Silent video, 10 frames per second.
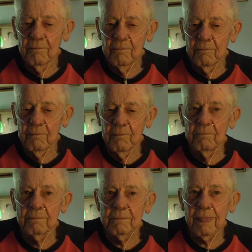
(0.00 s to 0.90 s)
Did you,
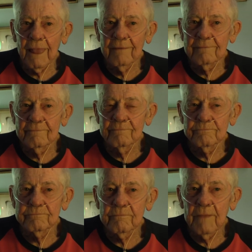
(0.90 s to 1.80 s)
did you ever
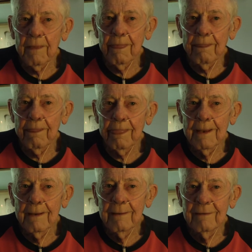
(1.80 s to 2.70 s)
go into
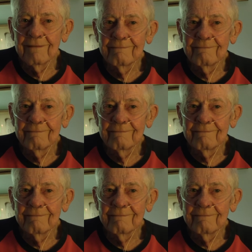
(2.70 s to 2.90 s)
Stonewall?